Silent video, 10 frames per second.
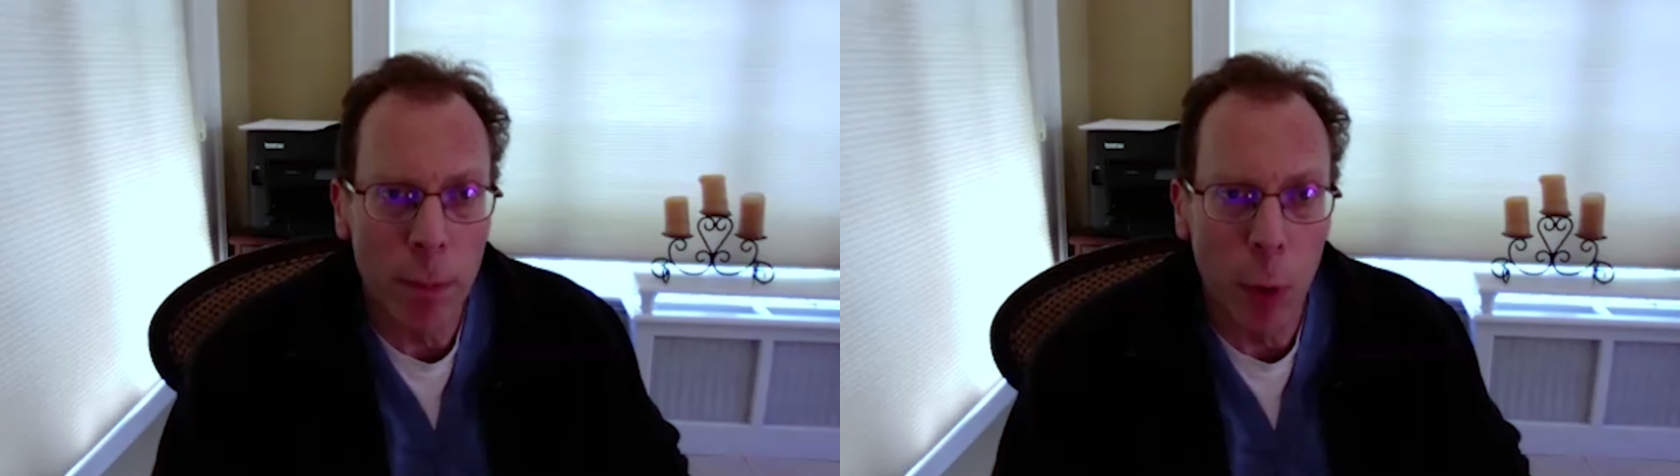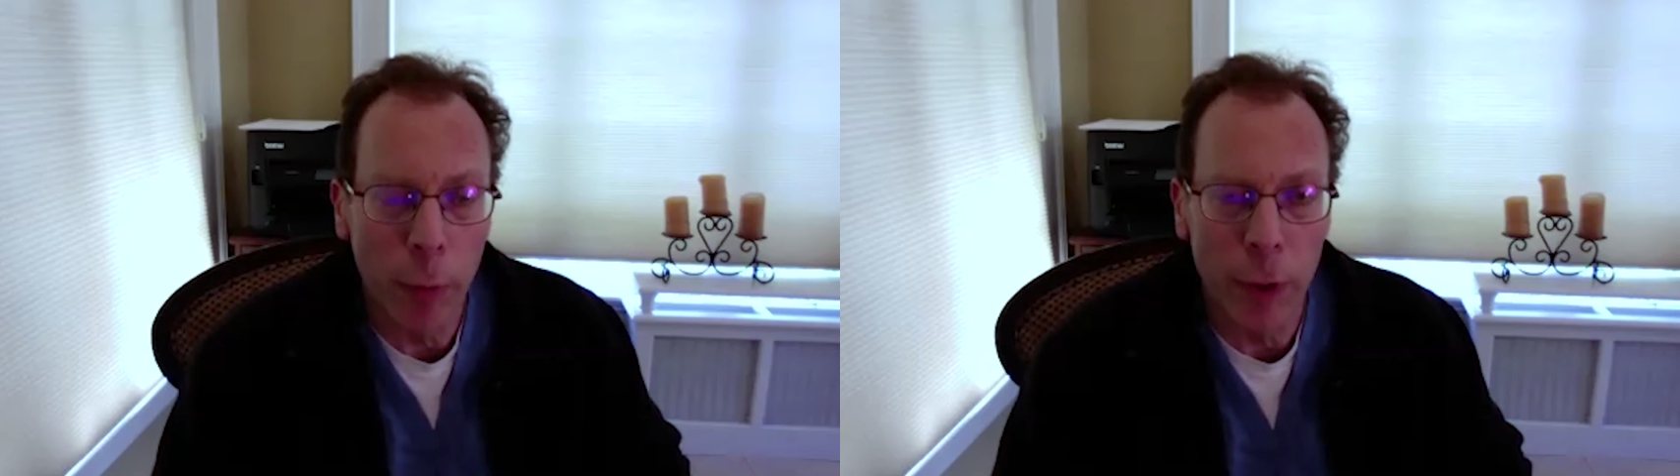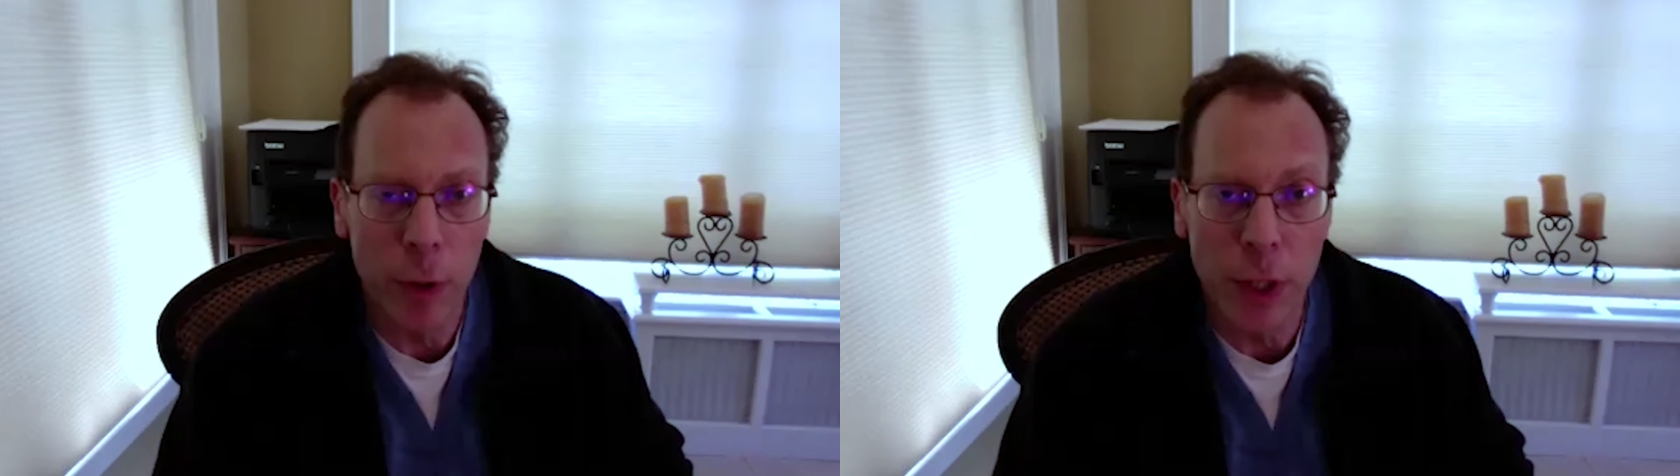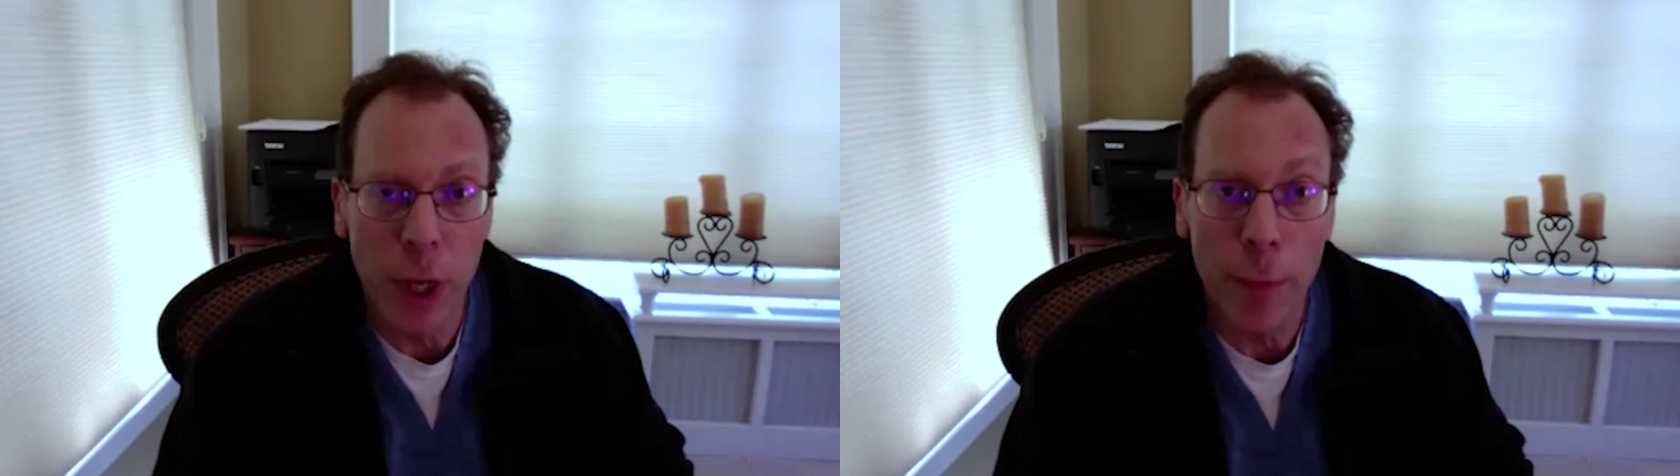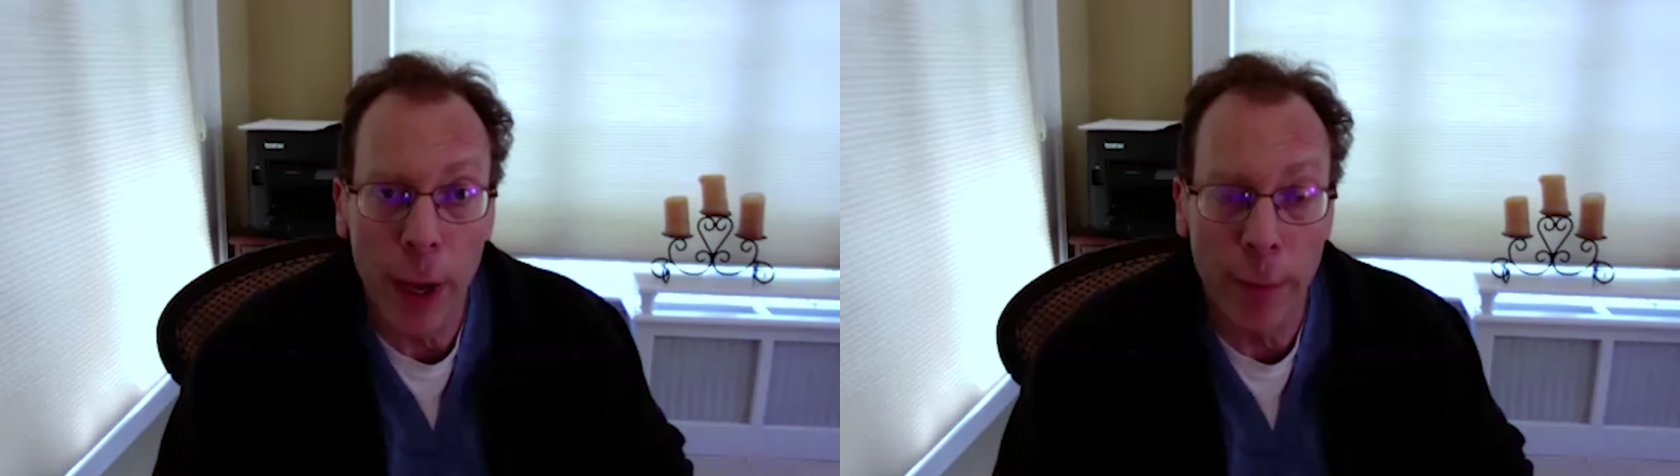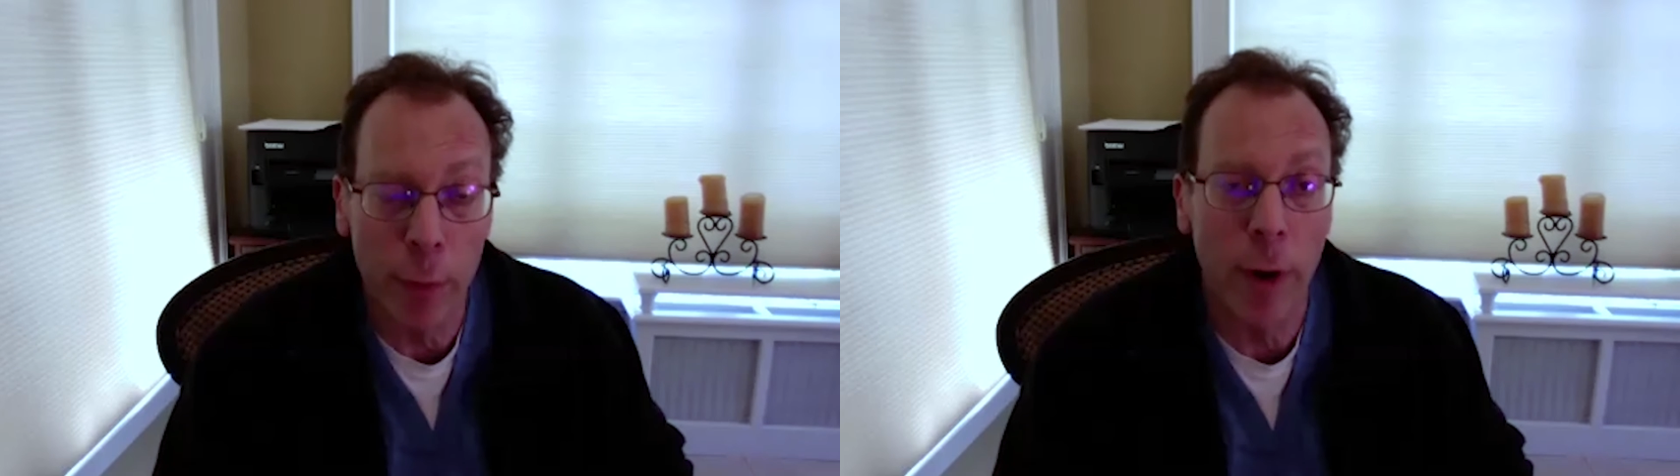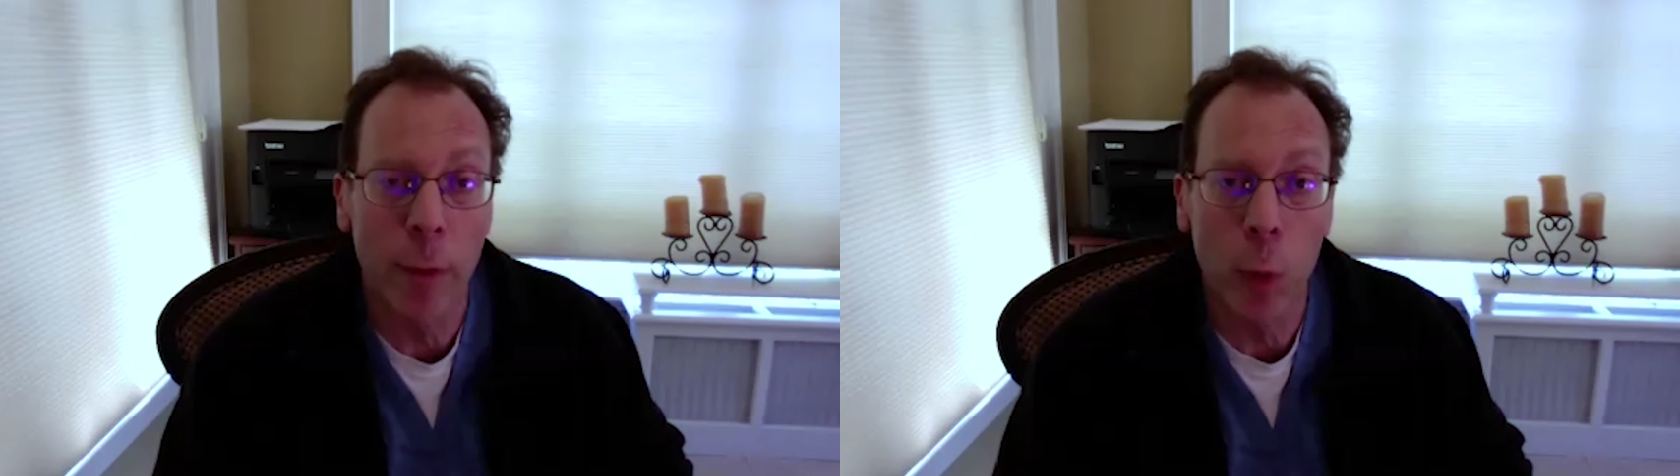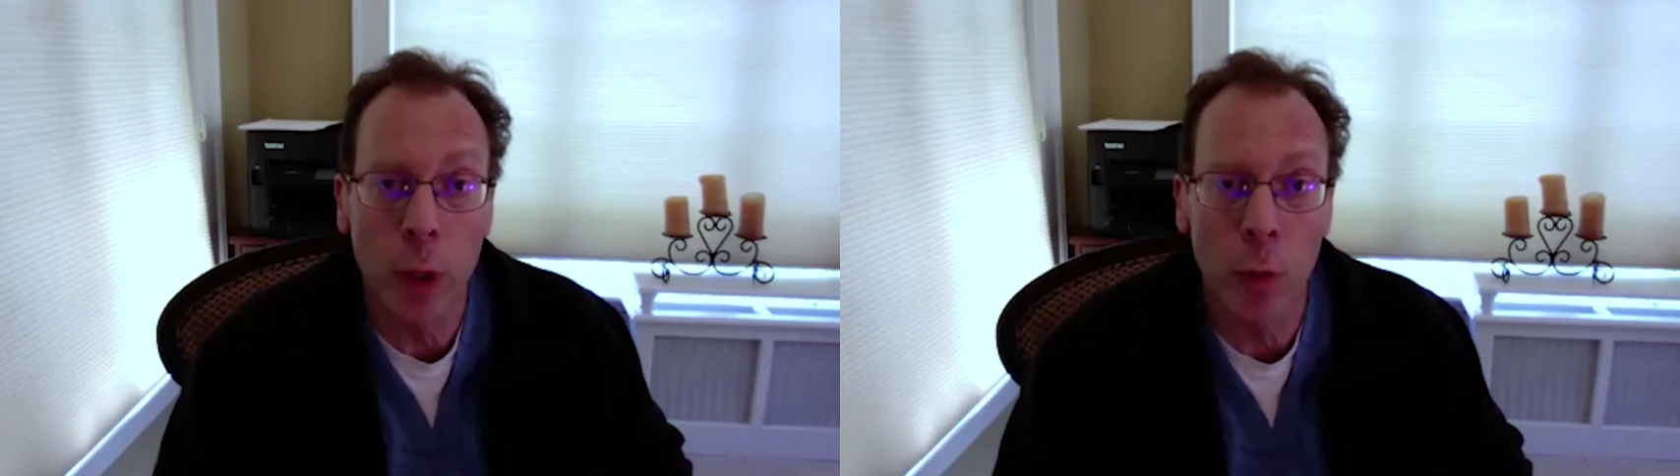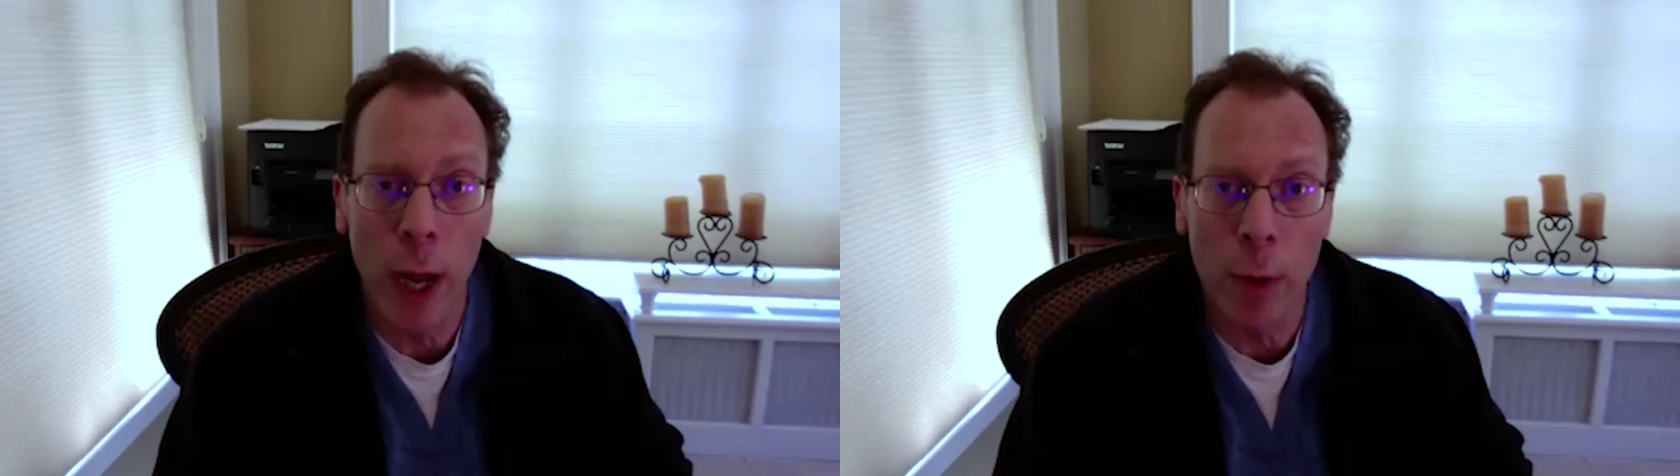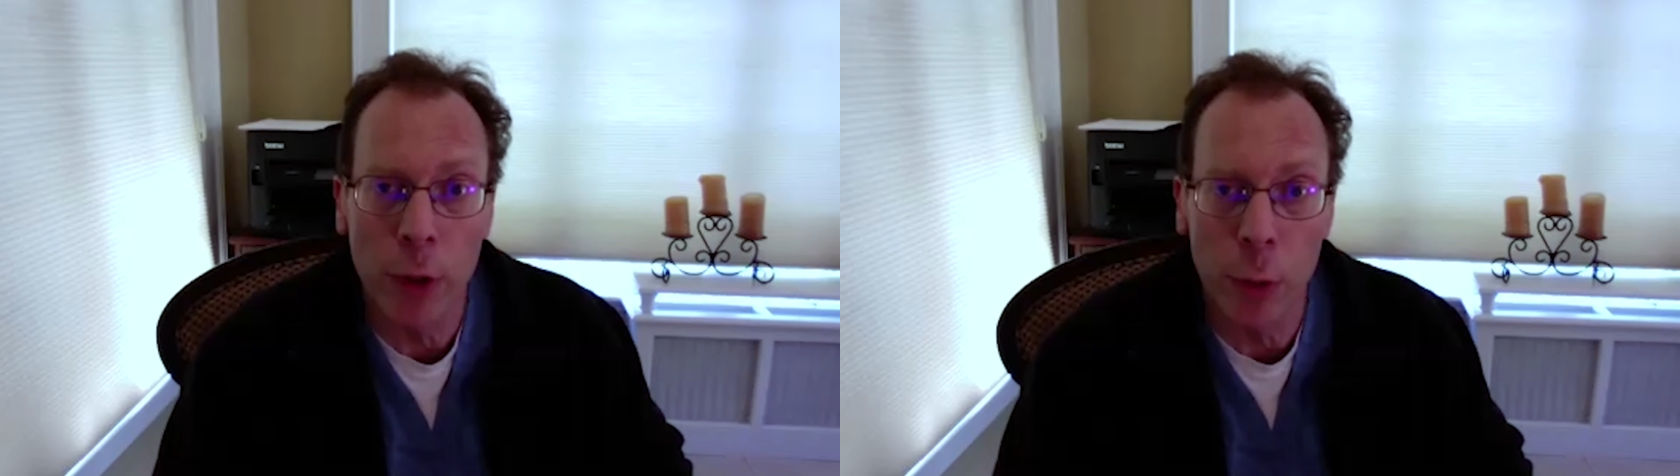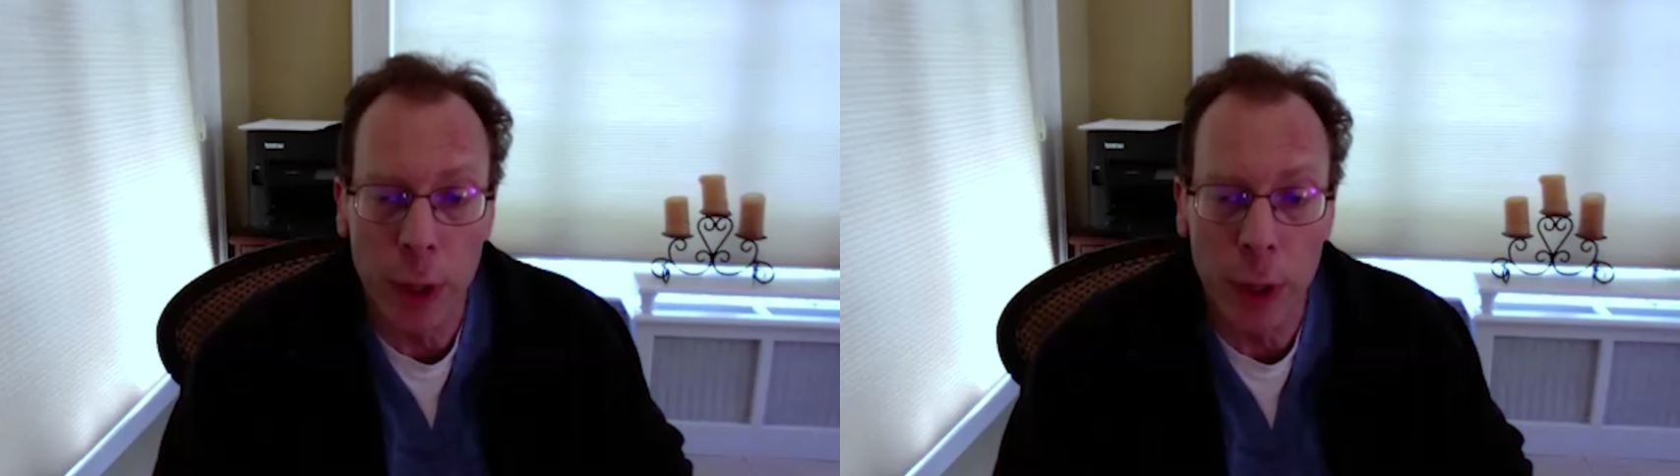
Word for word: both for yourself and for everyone around you,